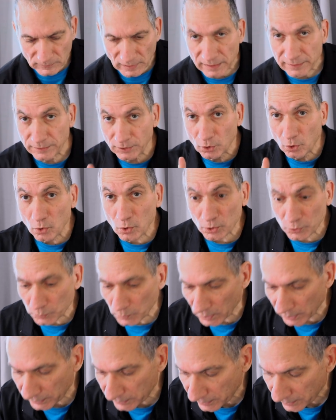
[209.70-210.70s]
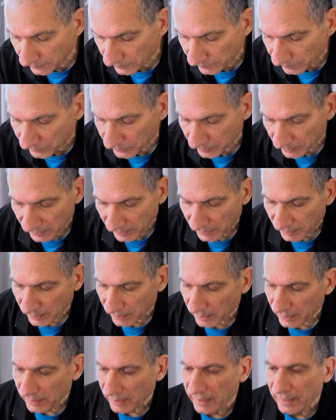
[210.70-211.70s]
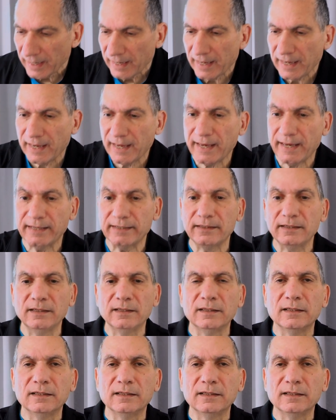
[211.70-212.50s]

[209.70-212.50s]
The old one had